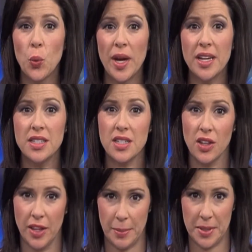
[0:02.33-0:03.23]
wings
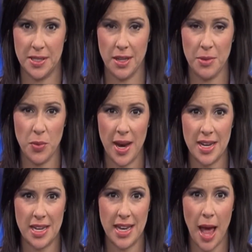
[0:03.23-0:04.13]
clipped.
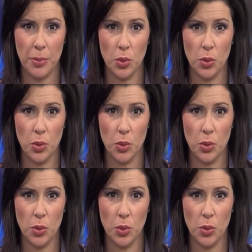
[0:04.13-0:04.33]
WAND Capital